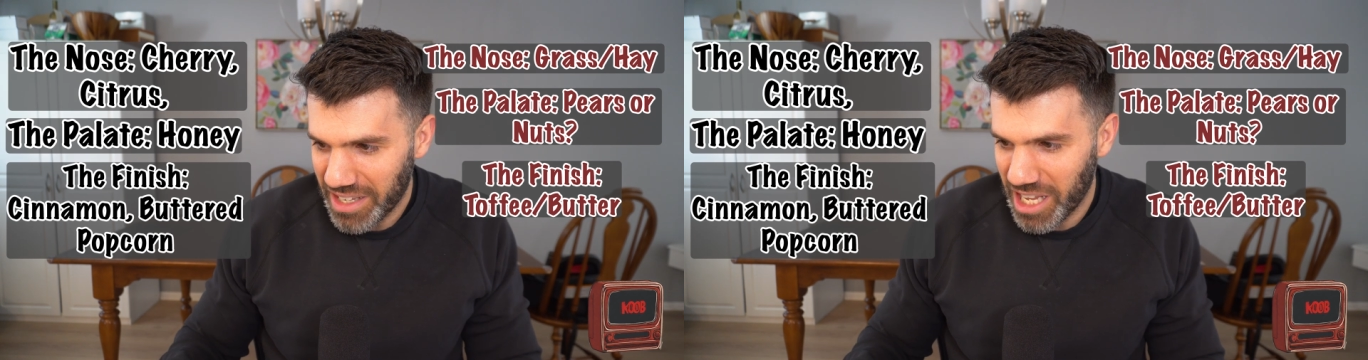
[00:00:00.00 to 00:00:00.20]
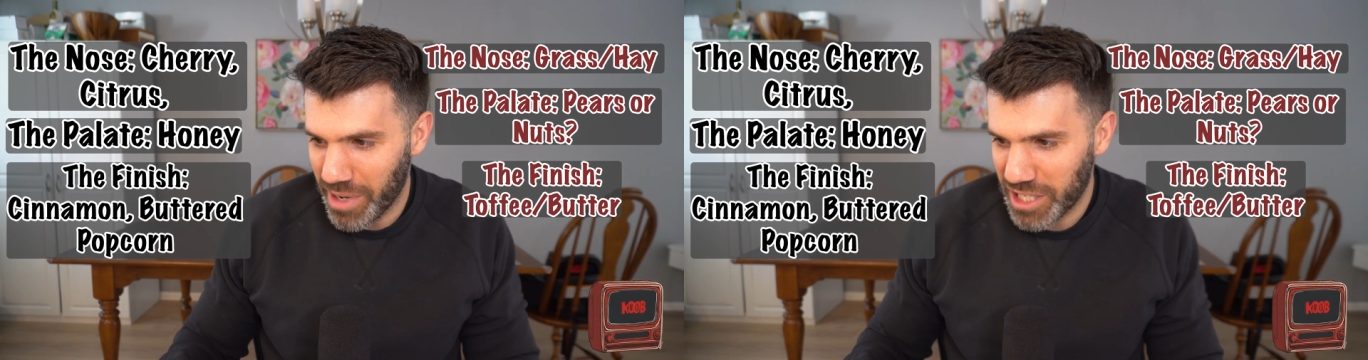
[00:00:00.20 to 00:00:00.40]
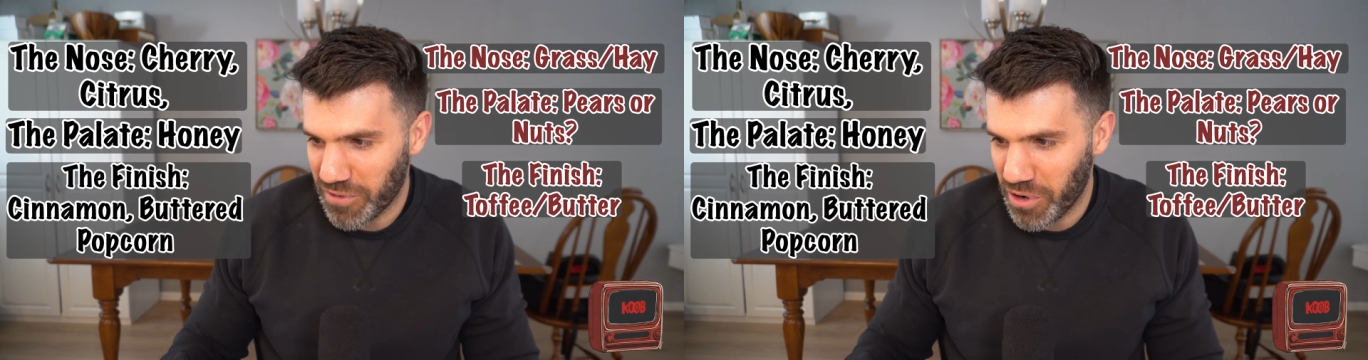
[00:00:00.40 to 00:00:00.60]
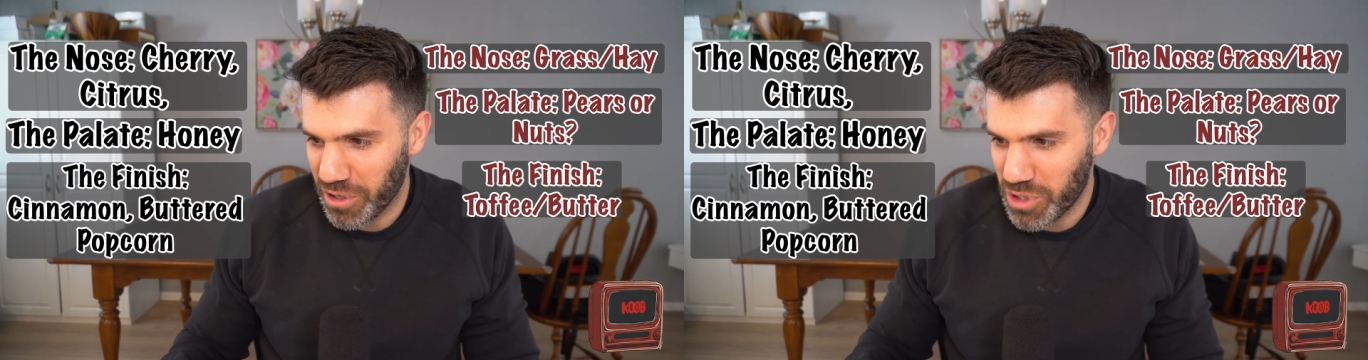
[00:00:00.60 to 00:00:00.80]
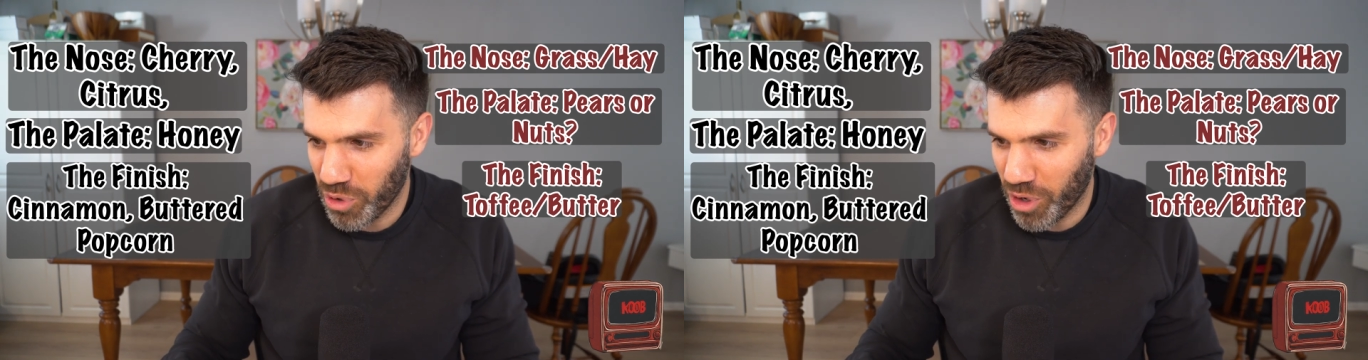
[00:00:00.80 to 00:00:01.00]
that makes for an
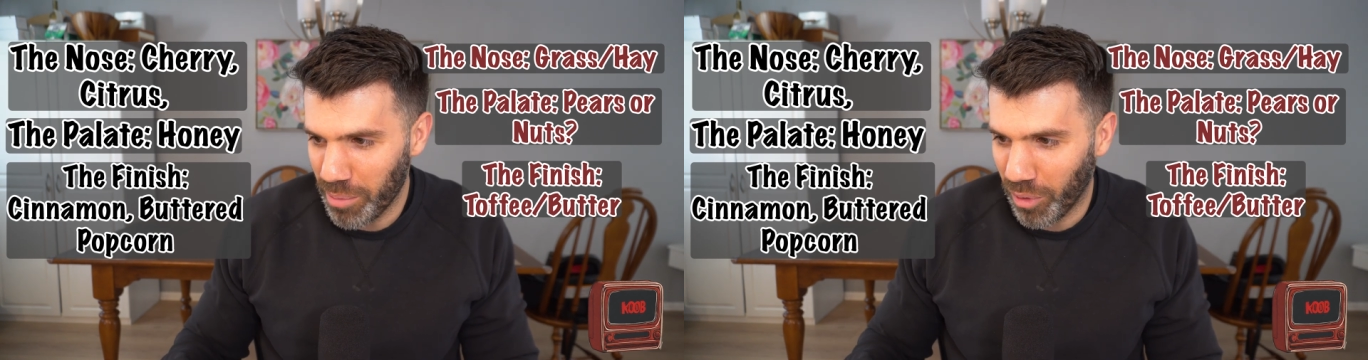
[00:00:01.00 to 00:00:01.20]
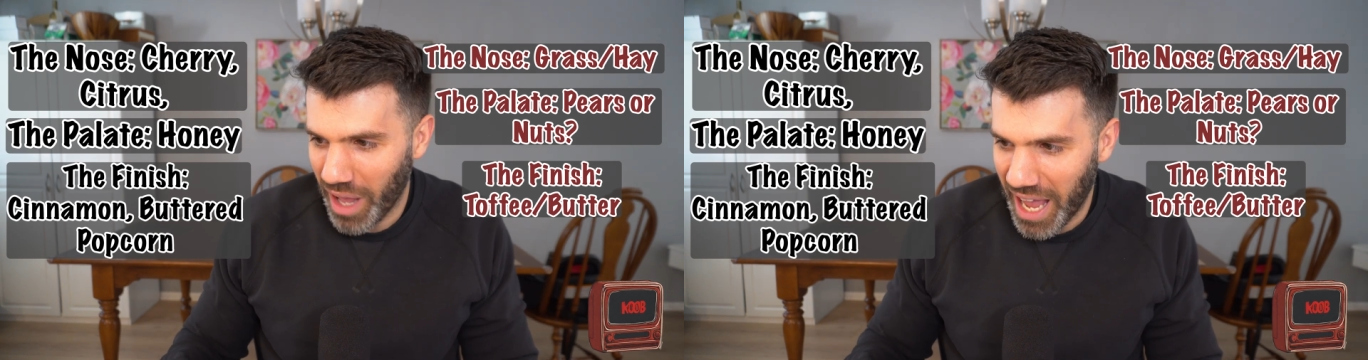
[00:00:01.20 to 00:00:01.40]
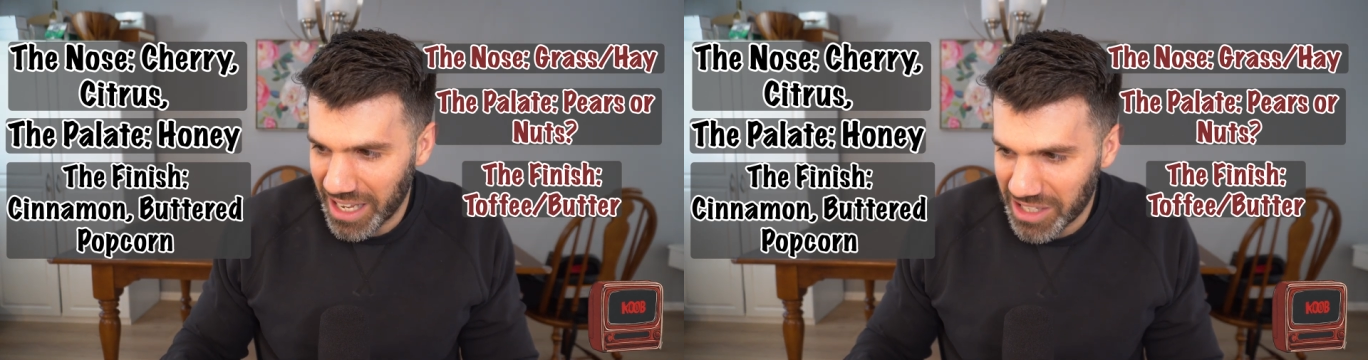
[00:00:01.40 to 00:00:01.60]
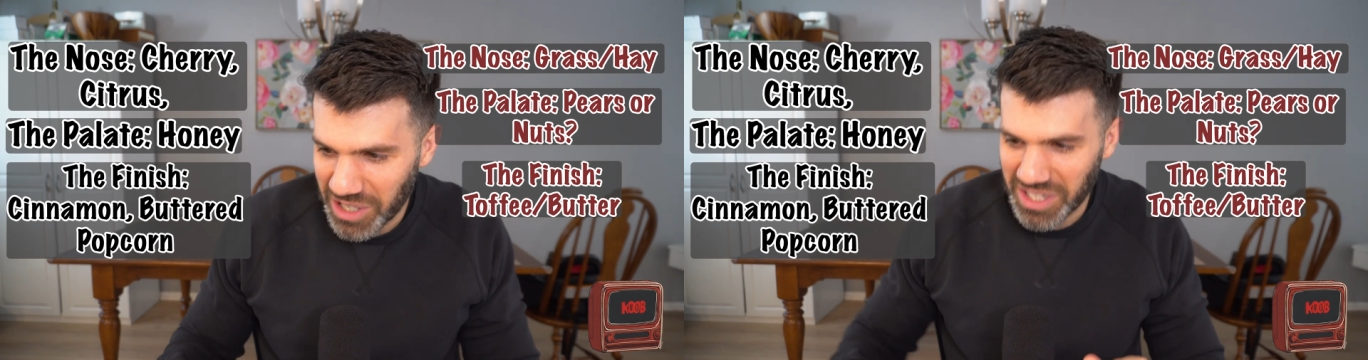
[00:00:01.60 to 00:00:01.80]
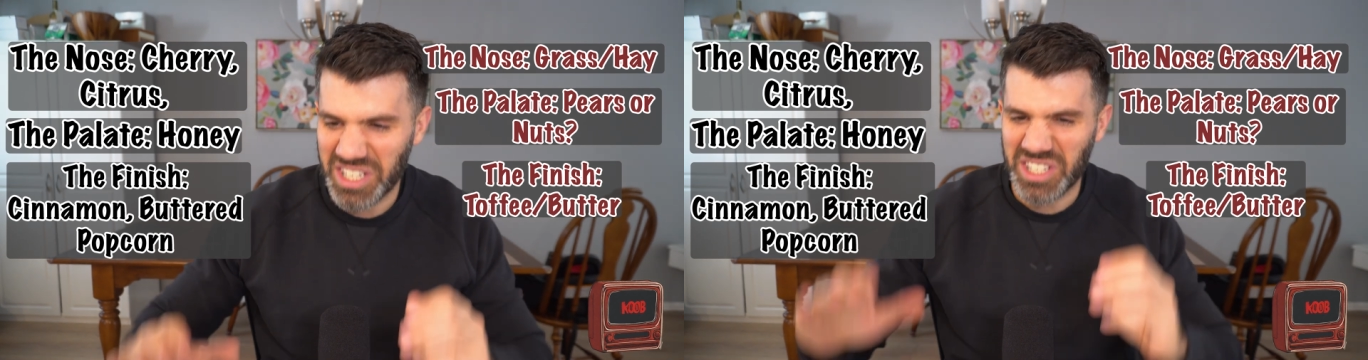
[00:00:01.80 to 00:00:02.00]
enjoyable end
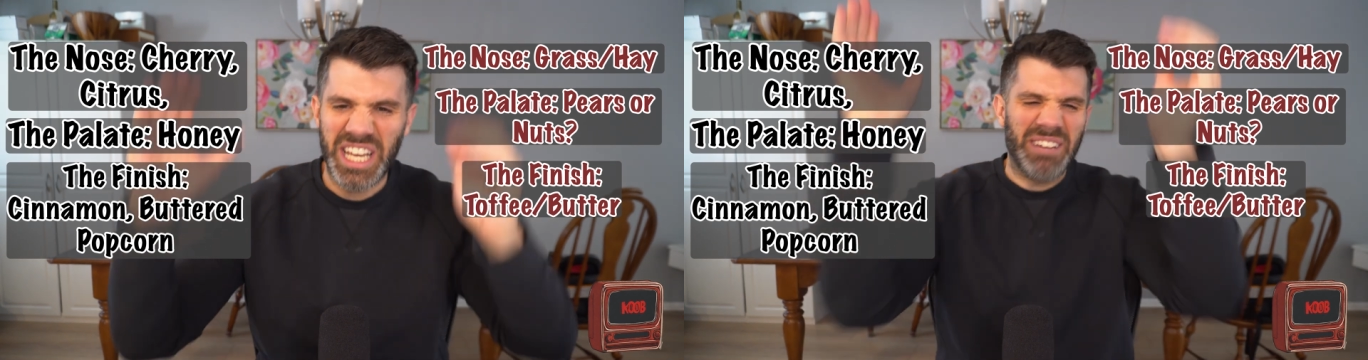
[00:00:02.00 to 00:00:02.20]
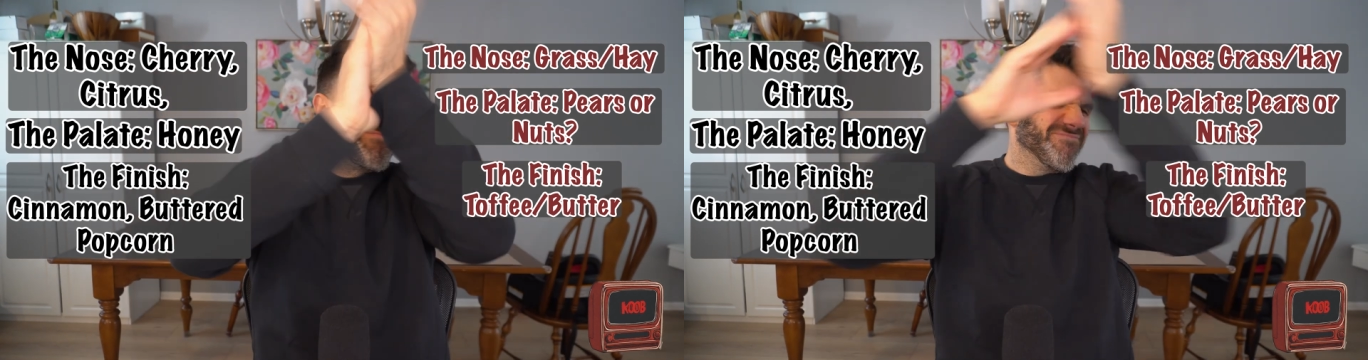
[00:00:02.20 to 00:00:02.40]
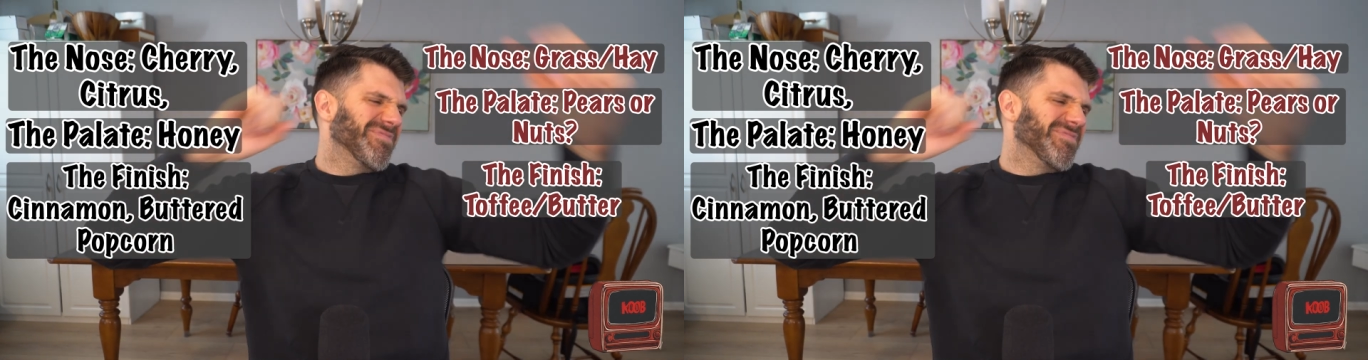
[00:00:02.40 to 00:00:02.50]
to the sip.